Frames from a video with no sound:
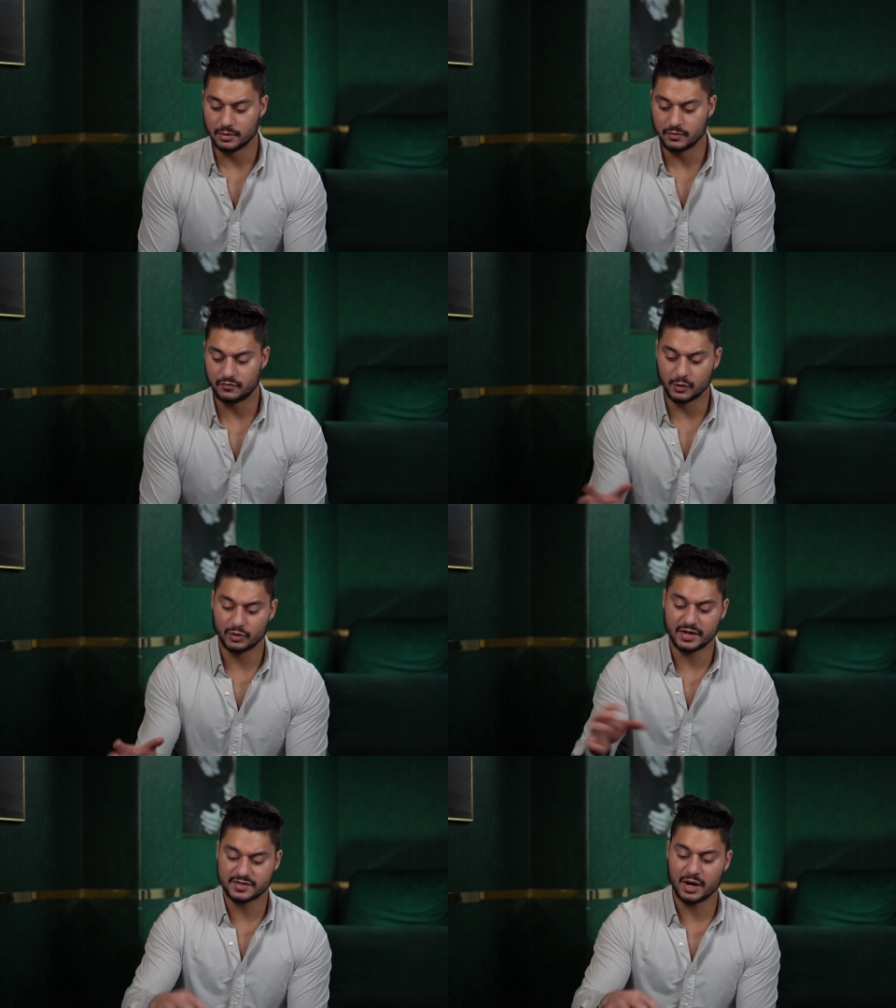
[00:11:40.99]
fill
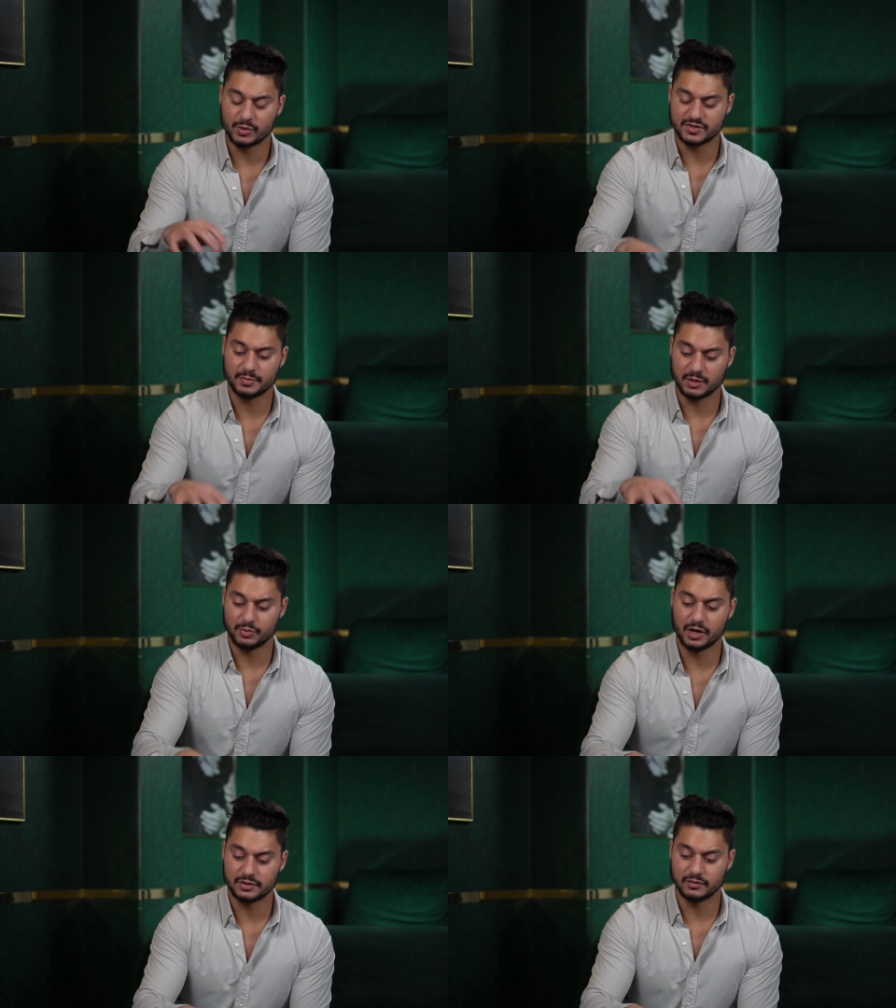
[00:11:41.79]
that time with something
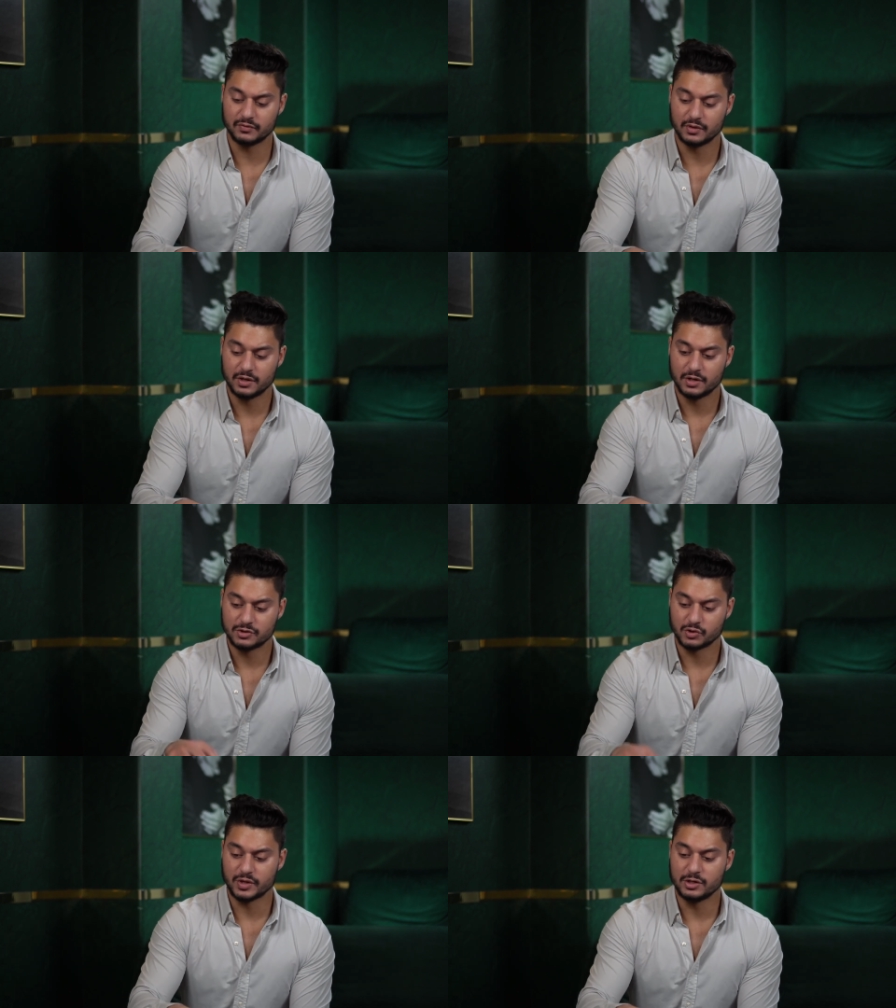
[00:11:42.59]
productive
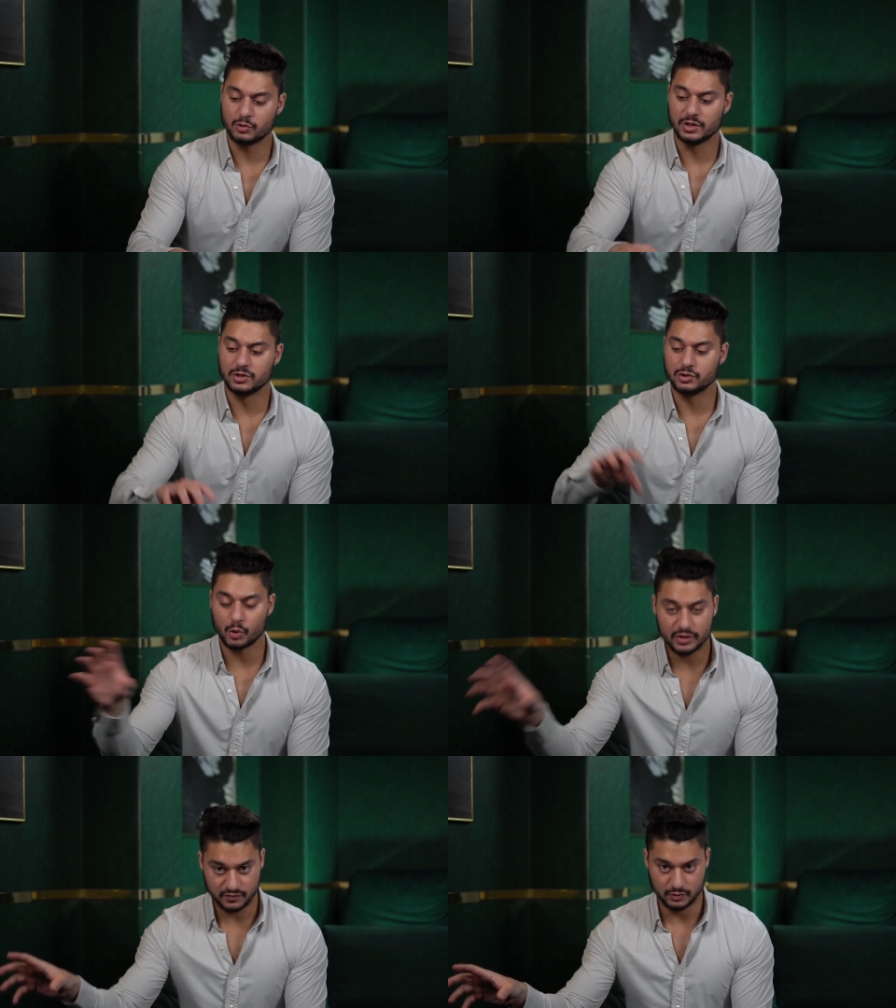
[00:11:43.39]
so that you can
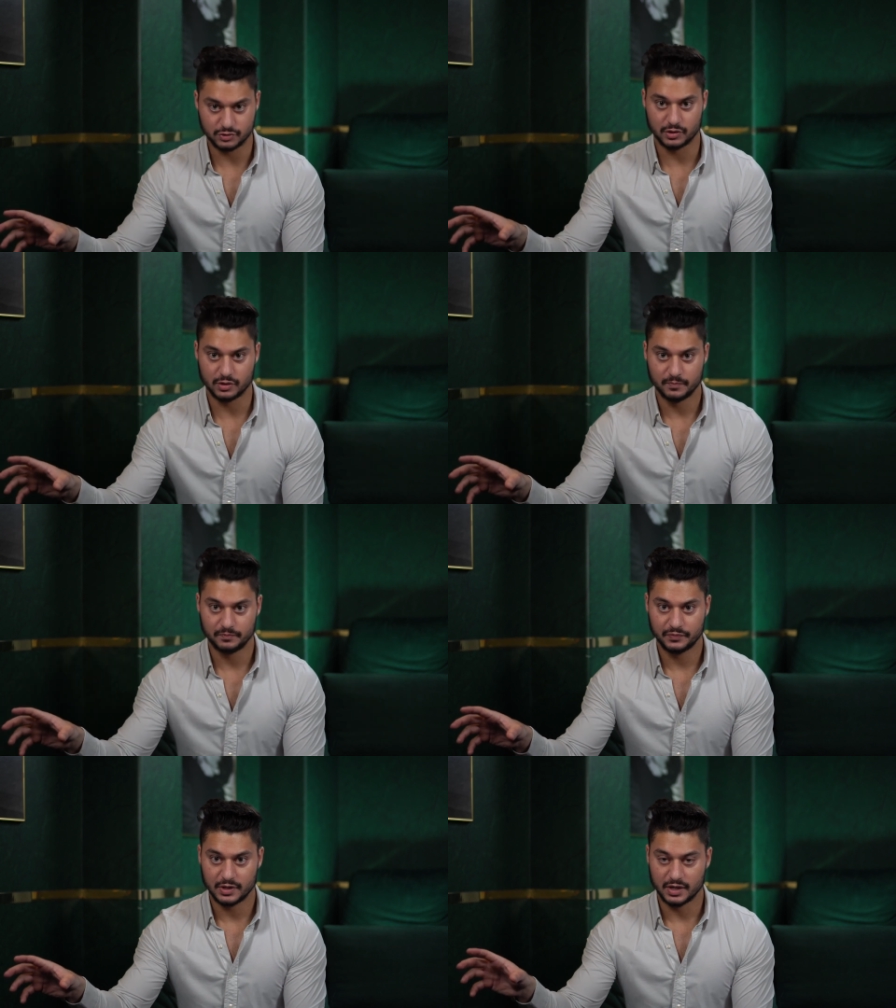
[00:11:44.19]
enjoy the future
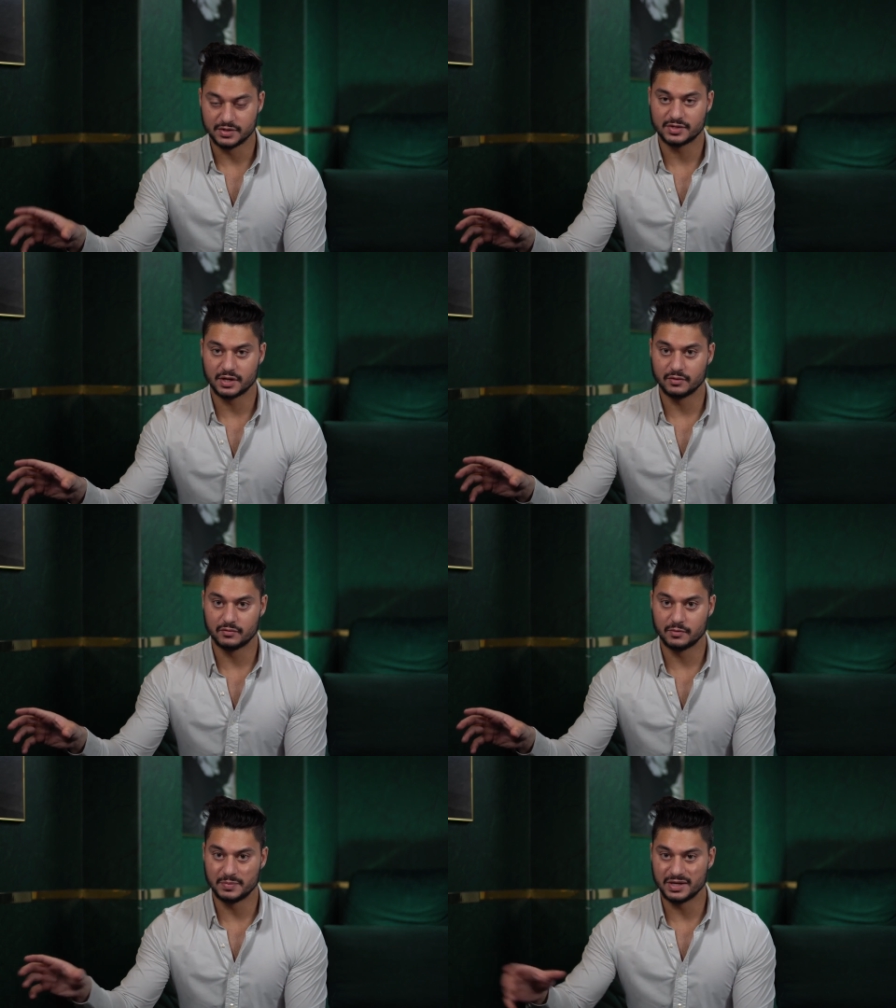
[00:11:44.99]
instead
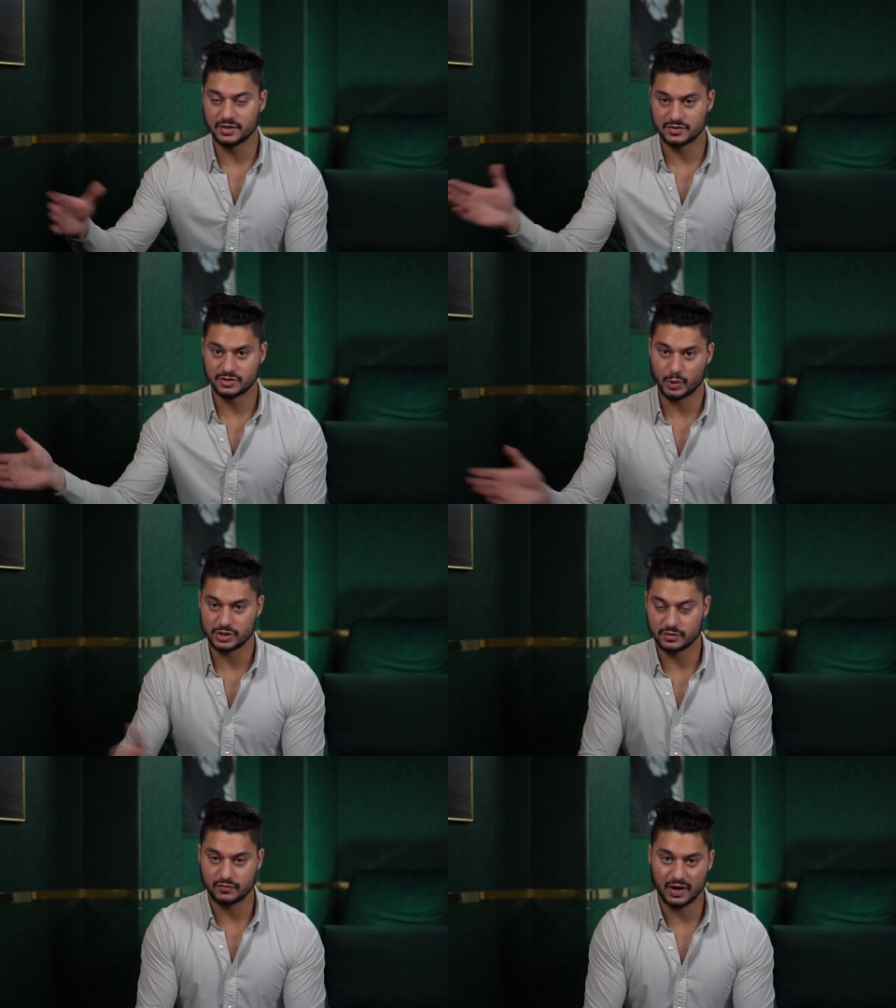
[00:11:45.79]
of being in a
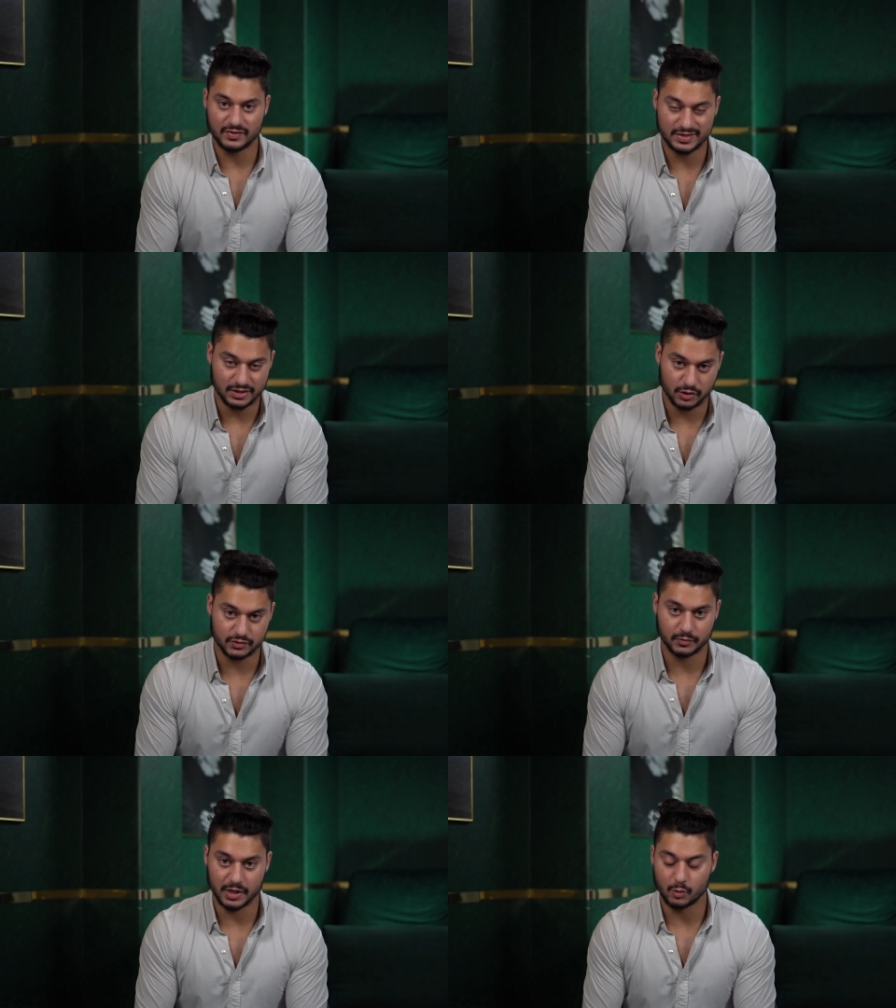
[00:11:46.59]
situation 5 to 10 years
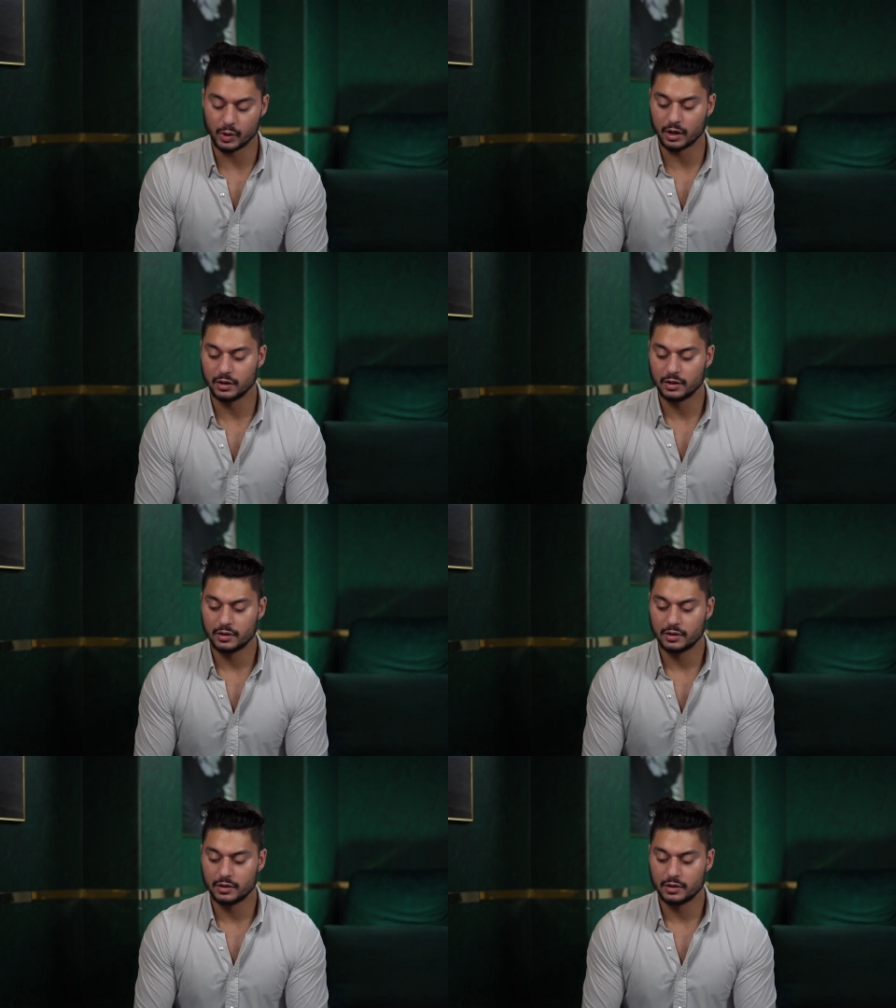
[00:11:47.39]
from now where